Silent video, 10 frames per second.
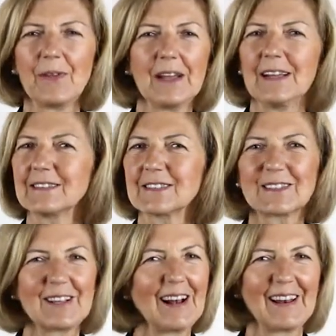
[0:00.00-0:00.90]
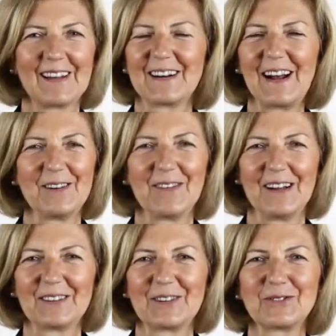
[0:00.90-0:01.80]
it's still
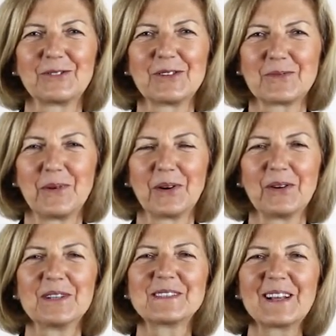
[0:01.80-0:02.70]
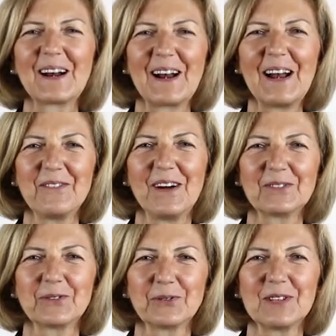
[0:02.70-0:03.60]
relevant to this world. It's still
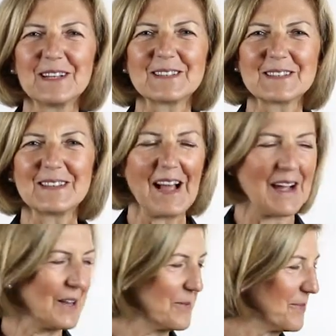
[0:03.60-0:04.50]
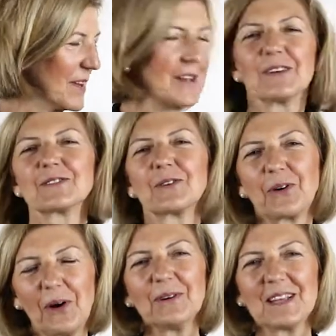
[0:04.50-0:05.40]
relevant to this time. So
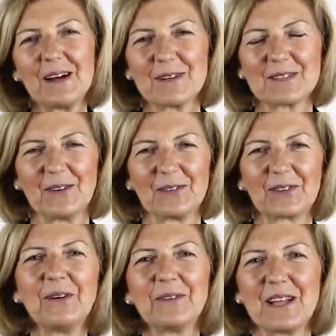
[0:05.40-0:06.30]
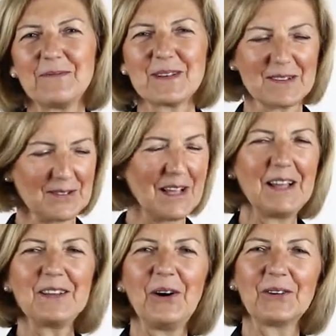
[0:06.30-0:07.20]
go on Amazon, go on Amazon
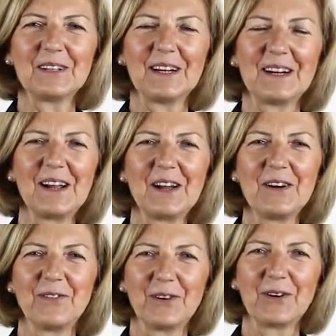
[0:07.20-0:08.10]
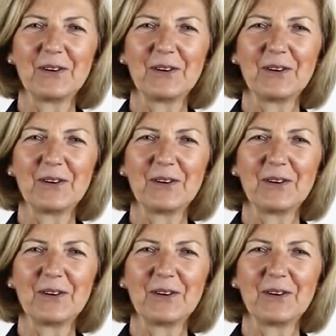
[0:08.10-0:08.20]
and order for